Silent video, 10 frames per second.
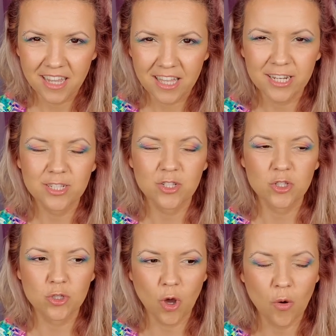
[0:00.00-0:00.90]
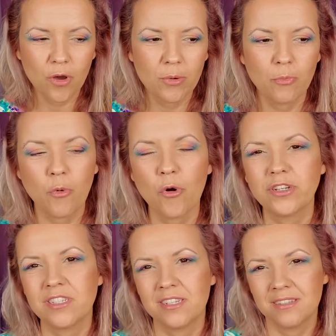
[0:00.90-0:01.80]
it is so
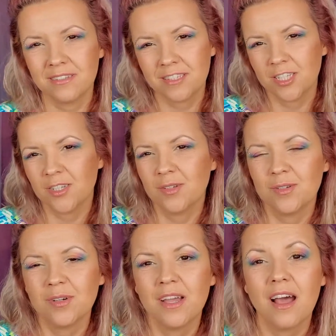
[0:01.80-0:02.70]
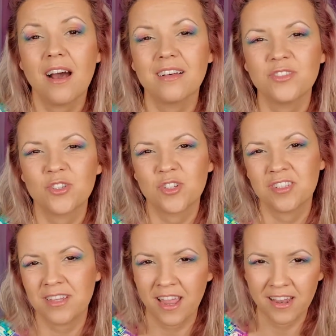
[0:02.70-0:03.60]
important to
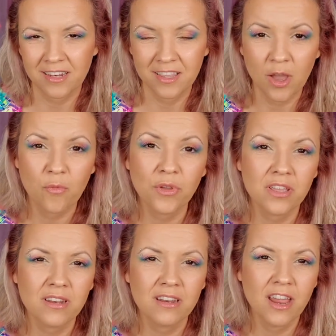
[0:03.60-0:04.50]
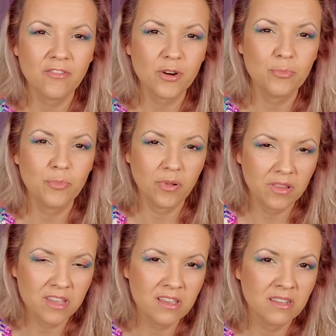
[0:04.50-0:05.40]
understand that we can never
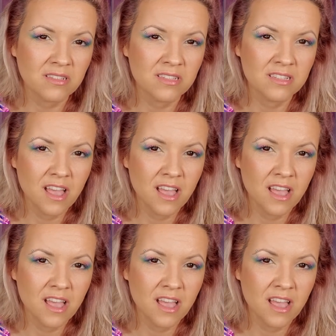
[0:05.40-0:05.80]
please